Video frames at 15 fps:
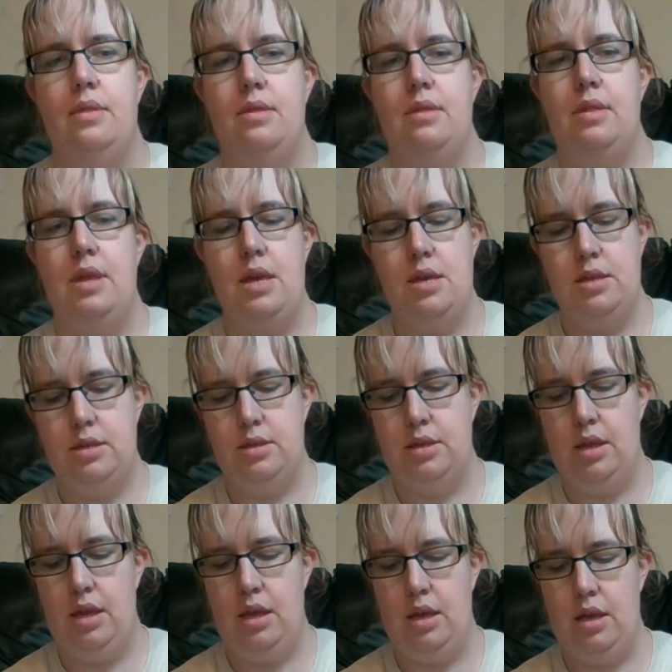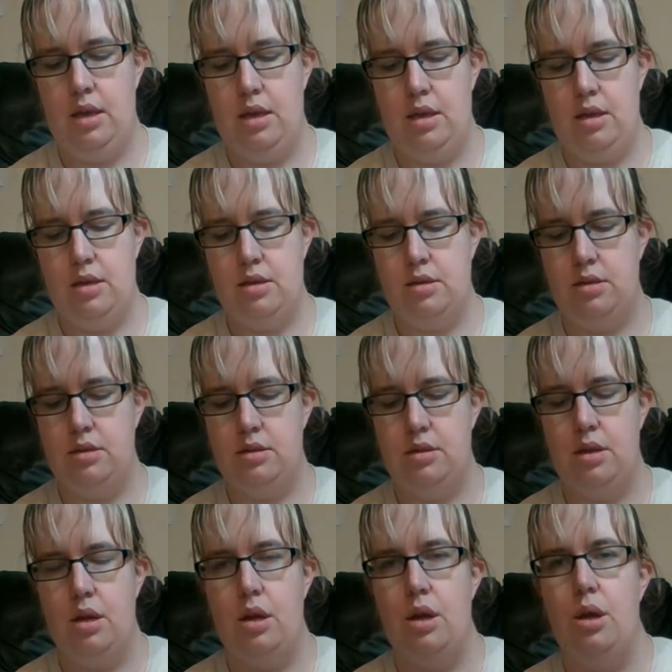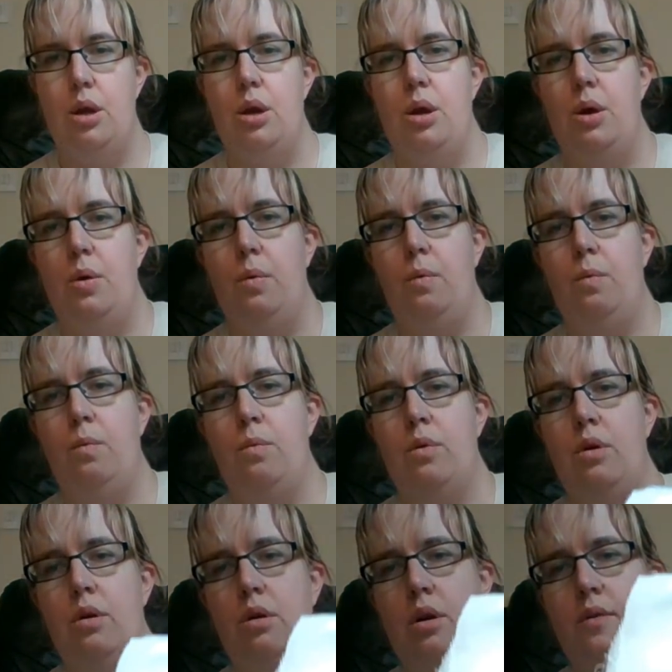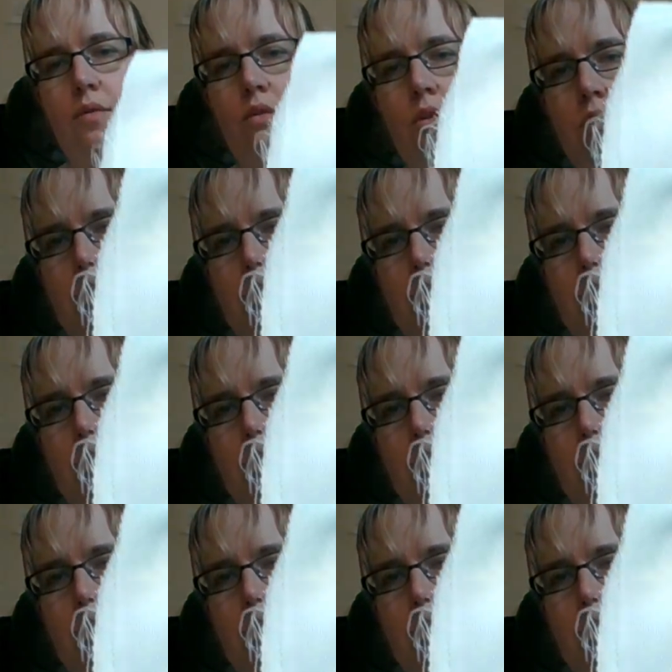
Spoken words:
this is what I've got